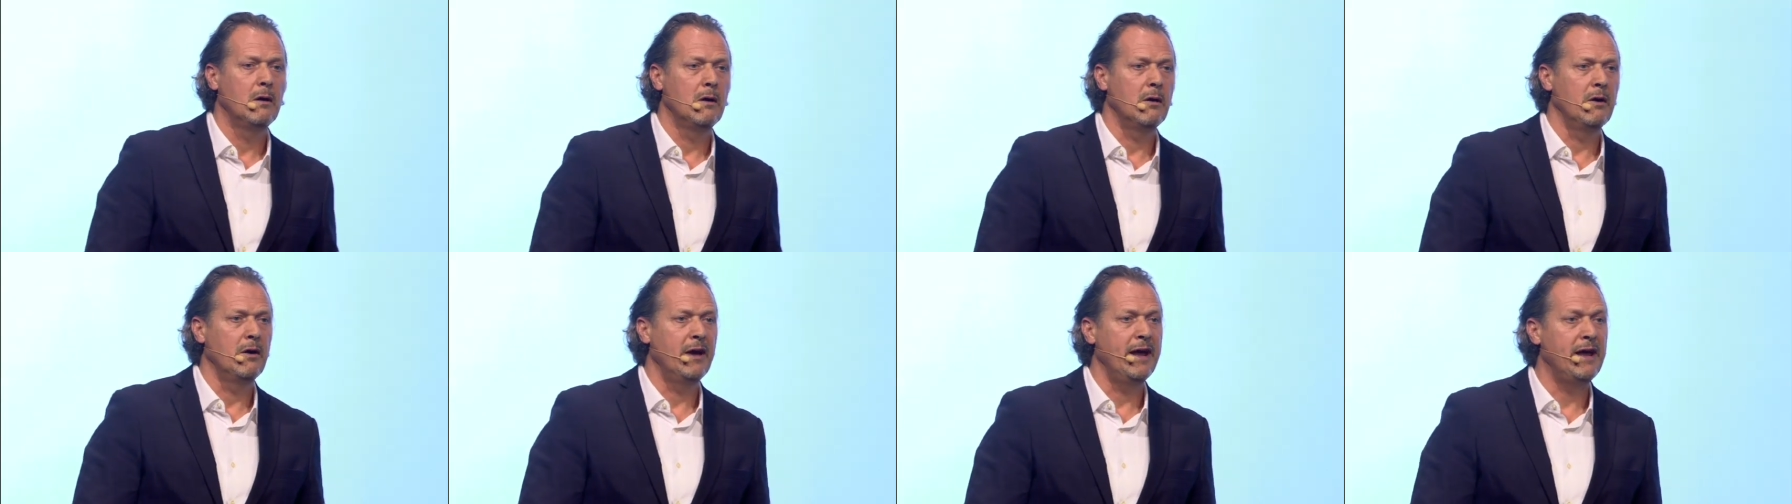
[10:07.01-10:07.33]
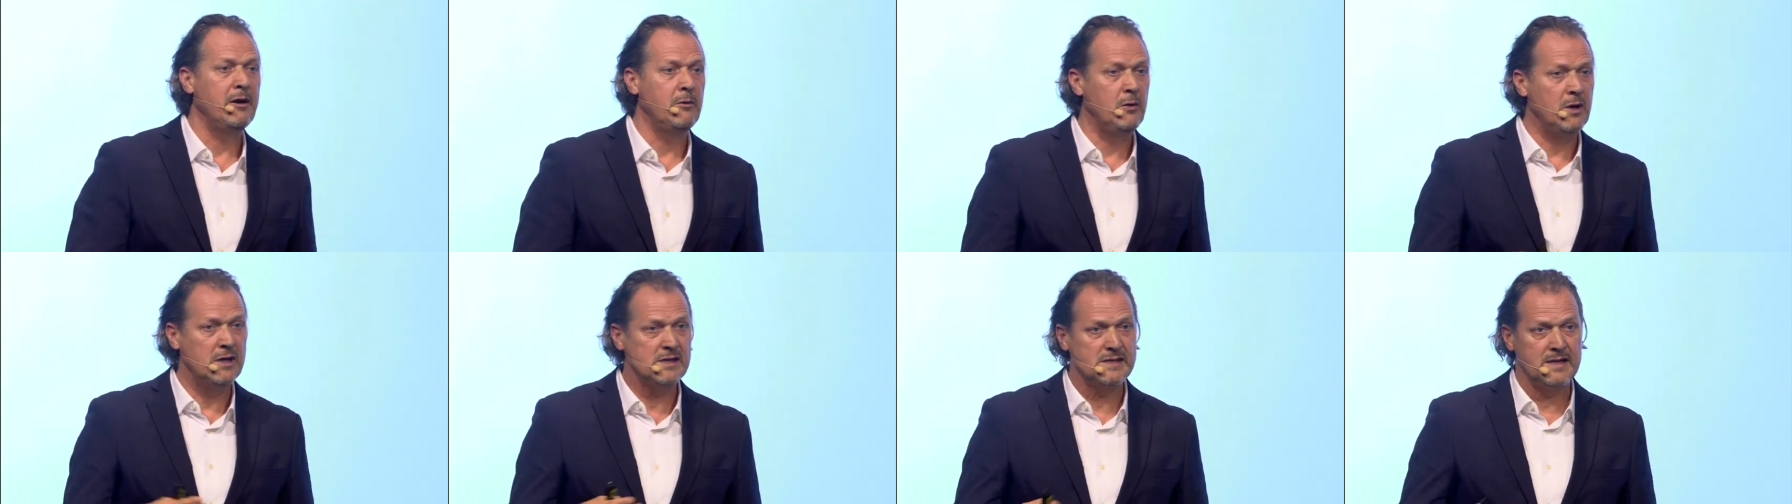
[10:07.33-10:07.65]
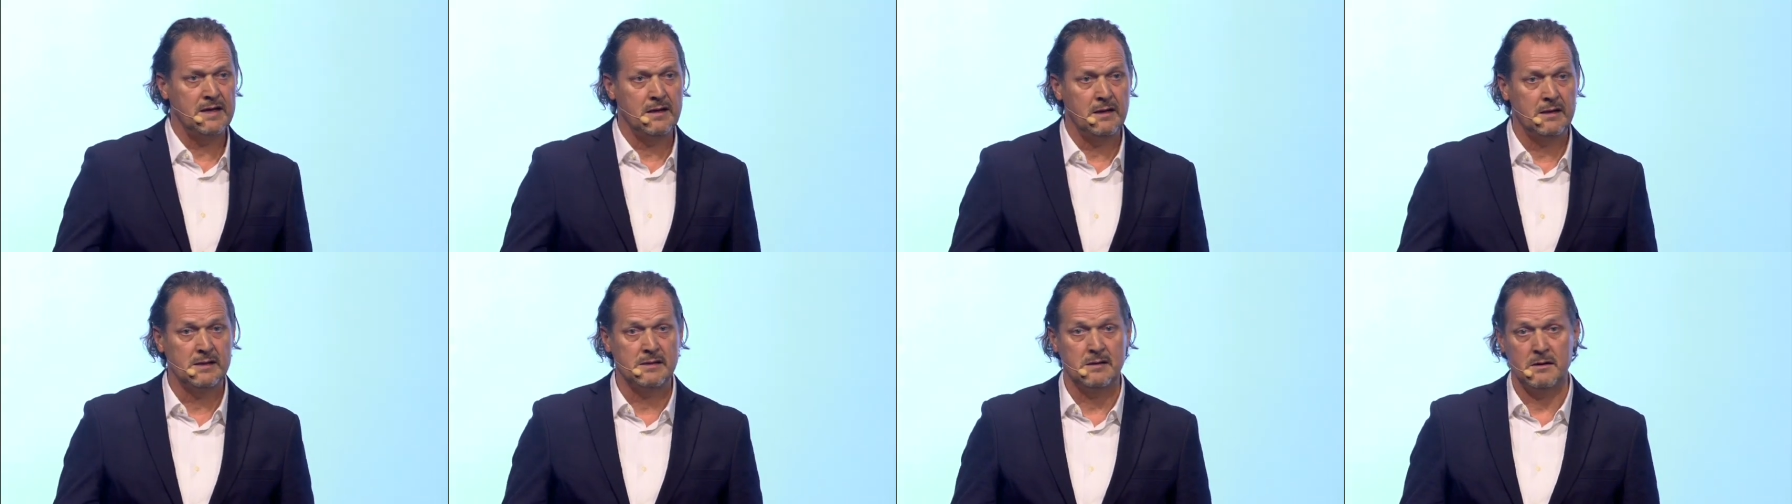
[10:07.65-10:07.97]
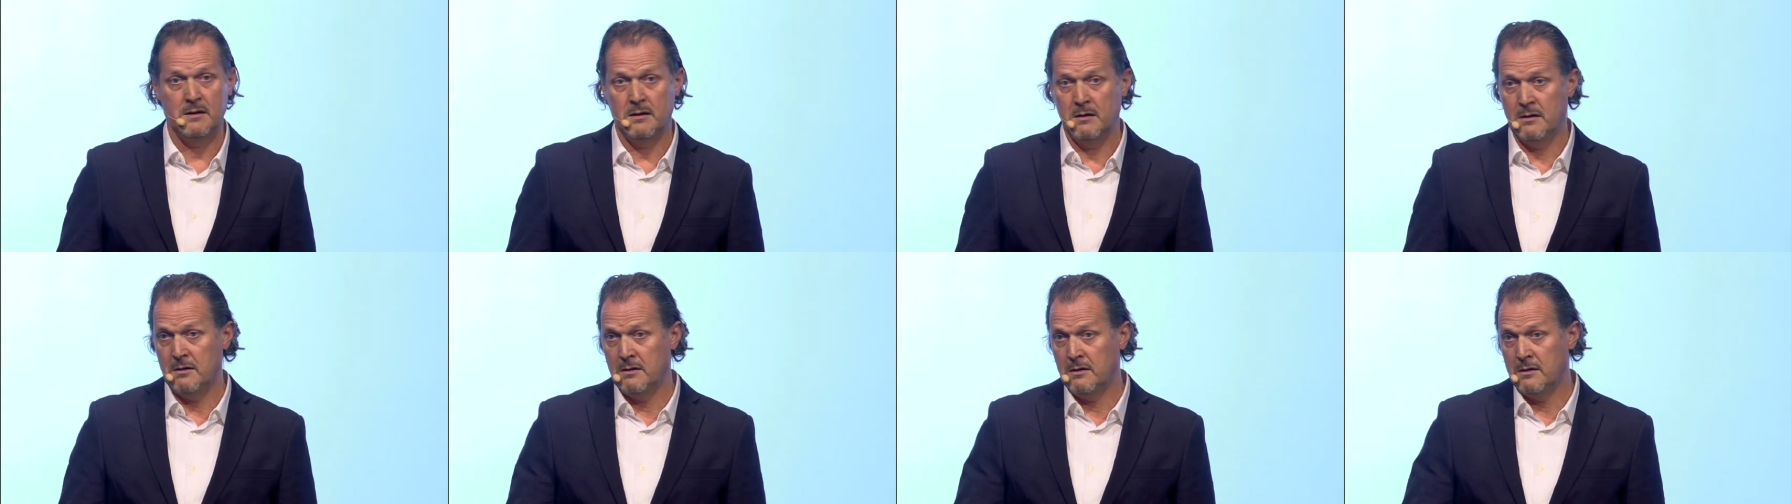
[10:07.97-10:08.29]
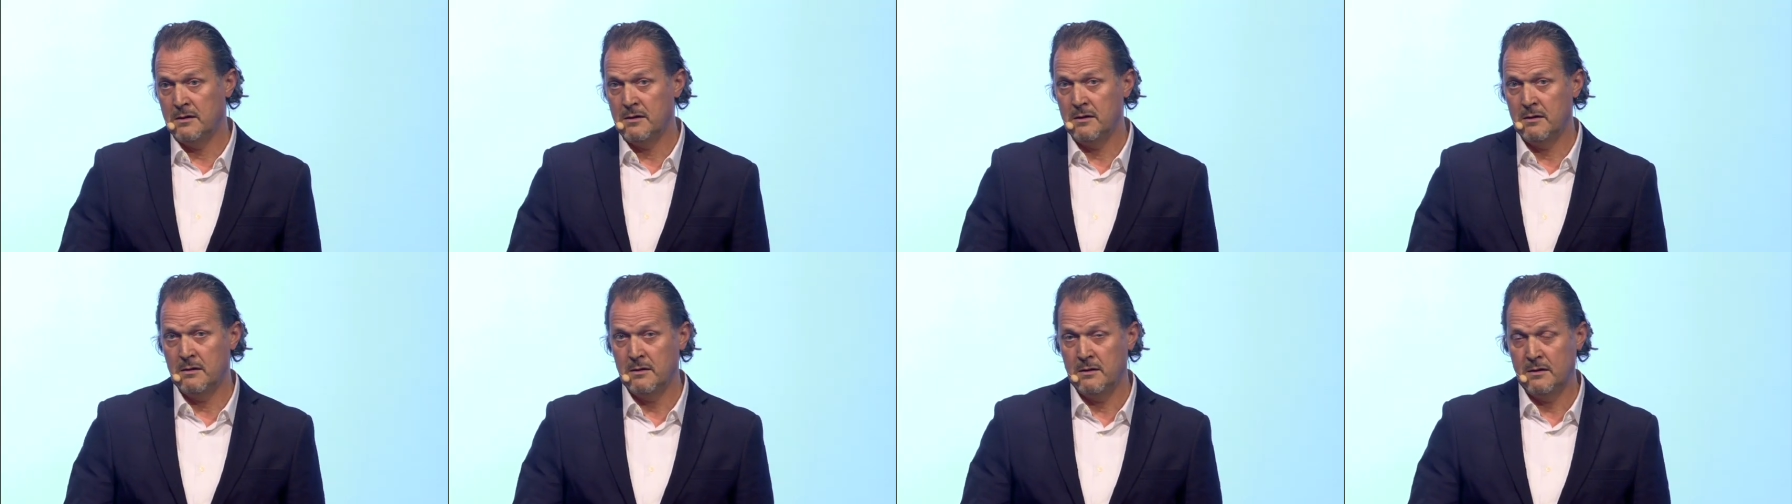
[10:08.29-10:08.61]
Uh, Ericsson
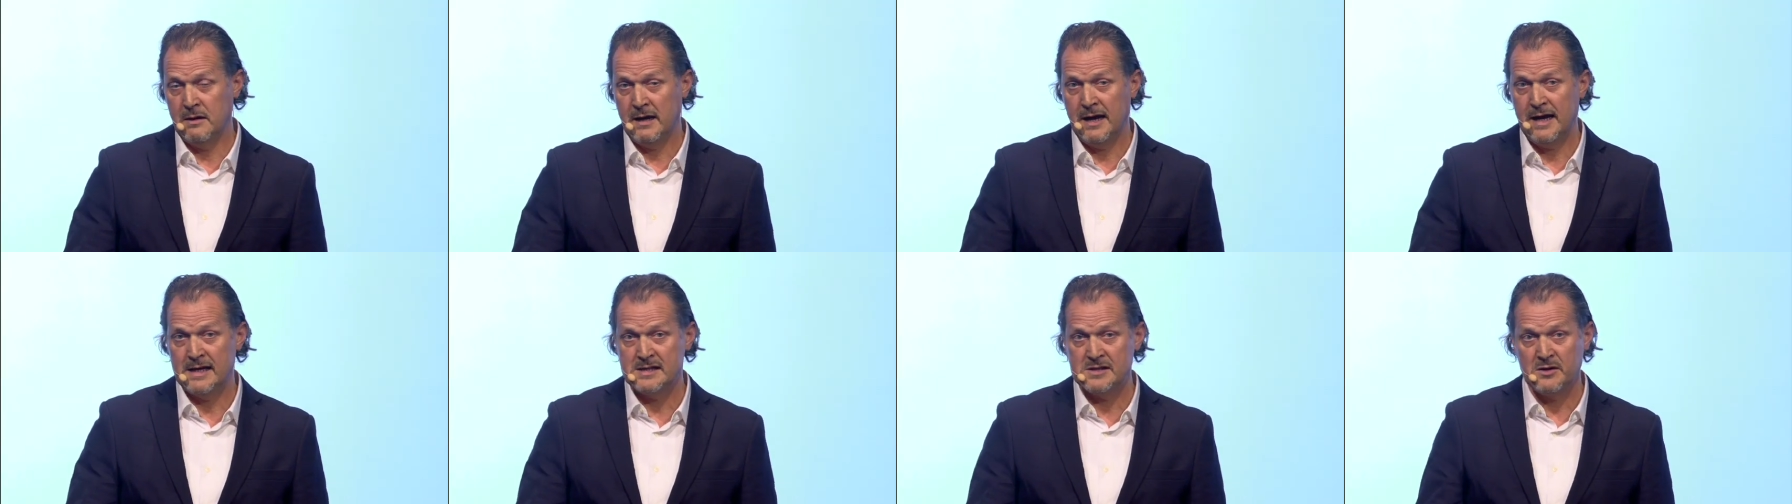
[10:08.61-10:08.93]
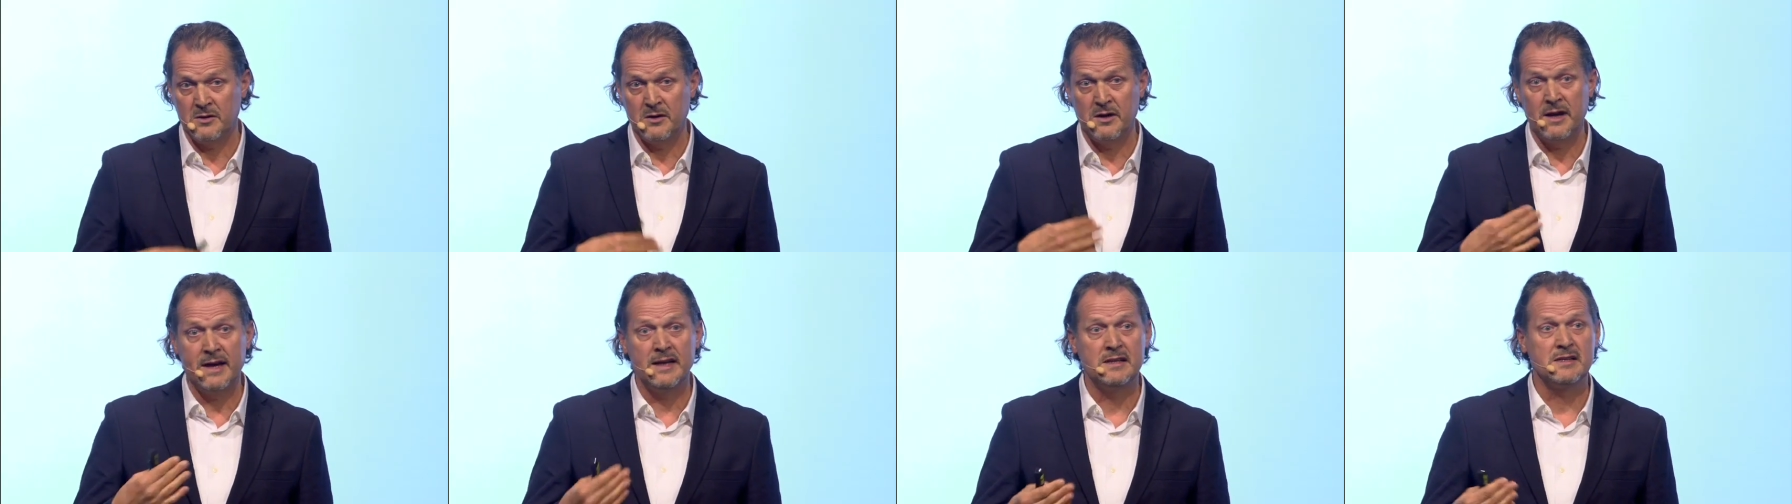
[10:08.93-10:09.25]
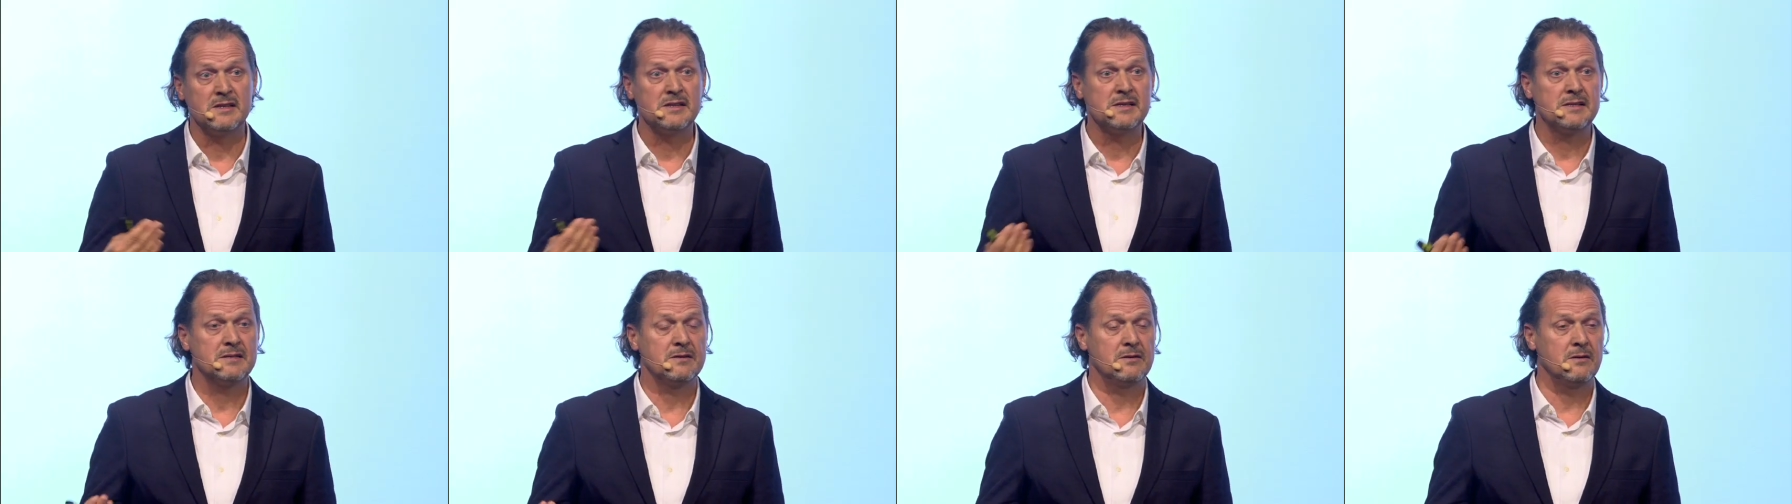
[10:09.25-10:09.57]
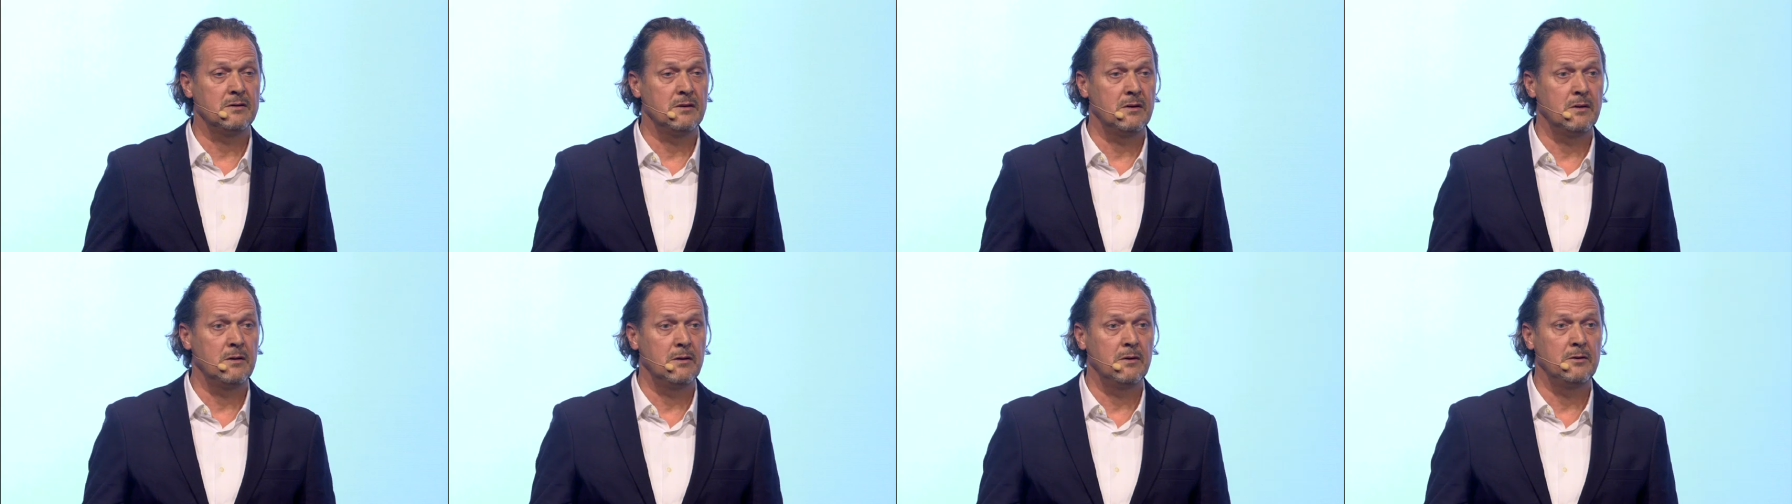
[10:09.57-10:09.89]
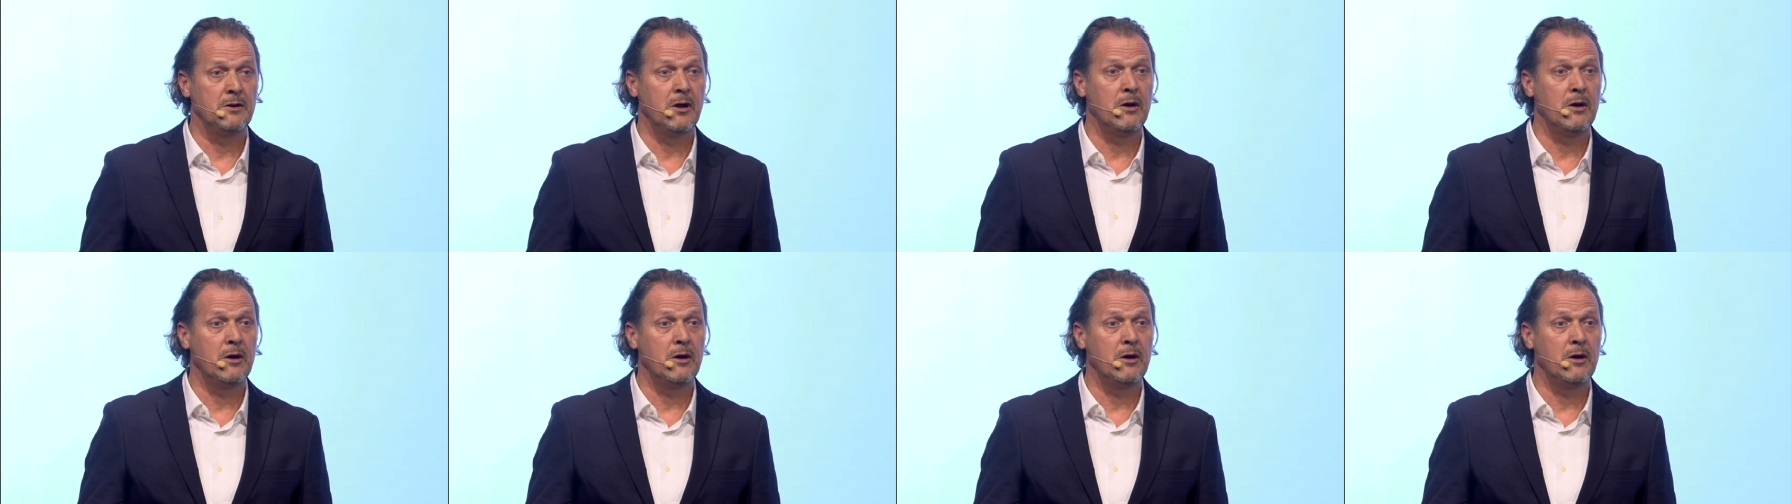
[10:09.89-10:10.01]
uh, has a latest uh,